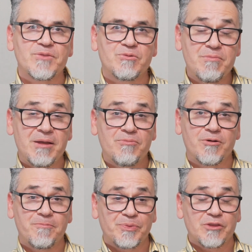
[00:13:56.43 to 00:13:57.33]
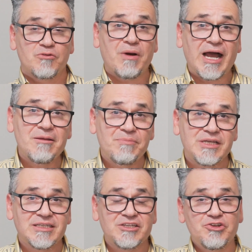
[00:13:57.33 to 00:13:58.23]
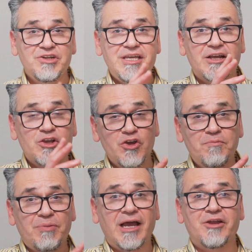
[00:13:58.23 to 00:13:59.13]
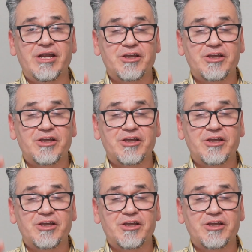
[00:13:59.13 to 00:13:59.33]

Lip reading: Remember, to buy a business, you need a good buyer,